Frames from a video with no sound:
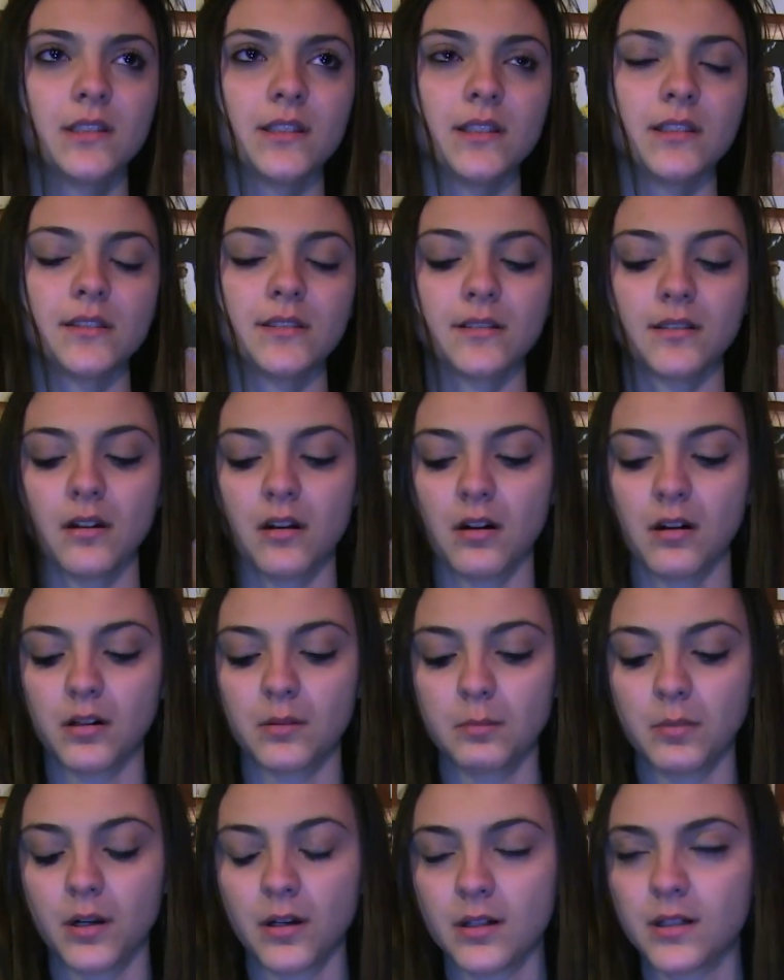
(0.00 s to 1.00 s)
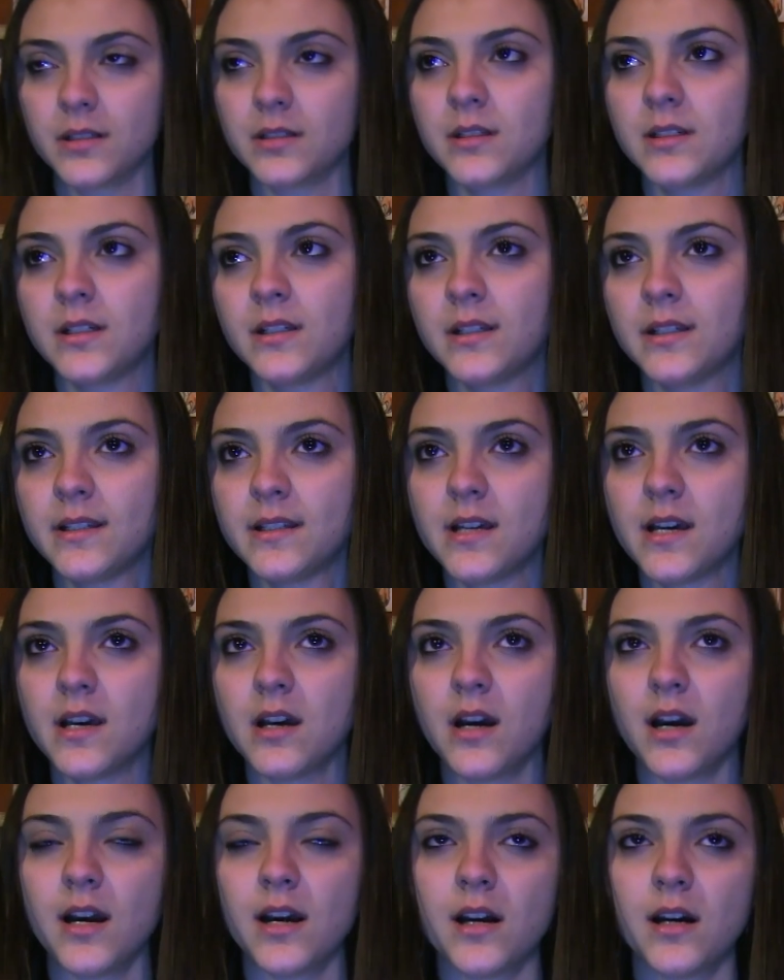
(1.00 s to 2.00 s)
This is the hard part.
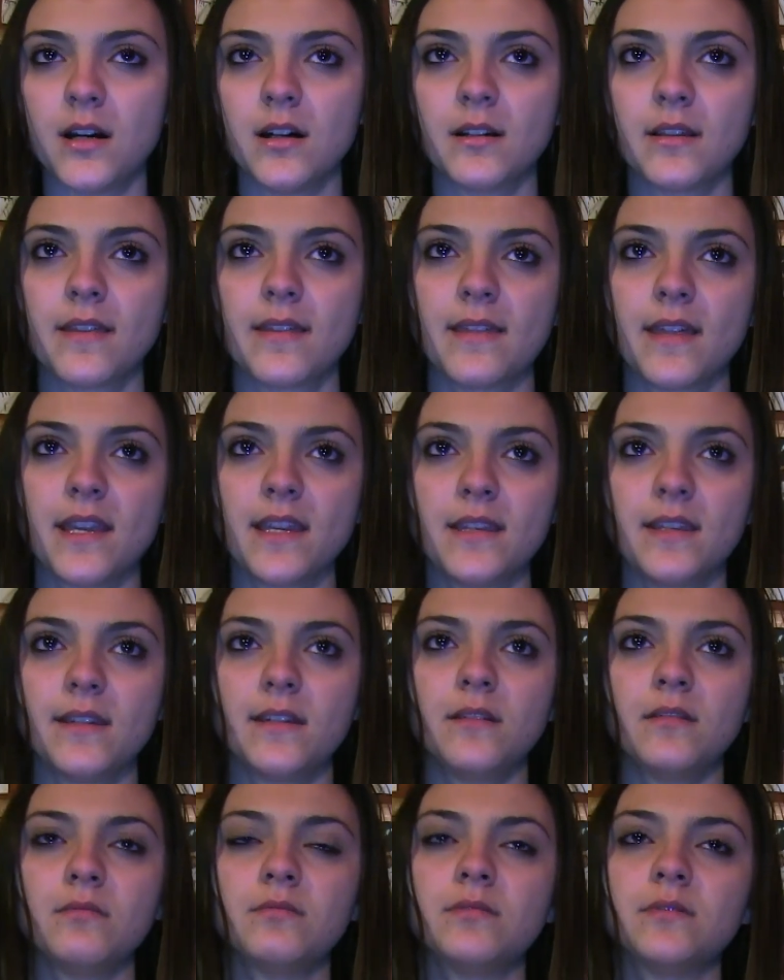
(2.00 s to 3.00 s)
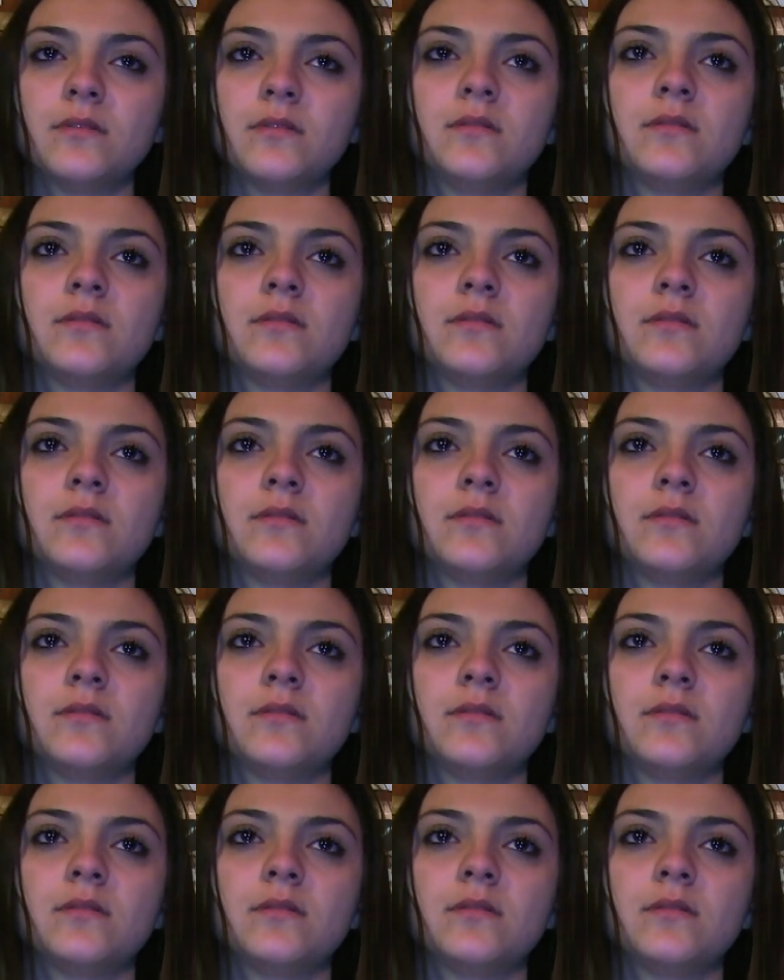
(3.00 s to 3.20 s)
Thank you.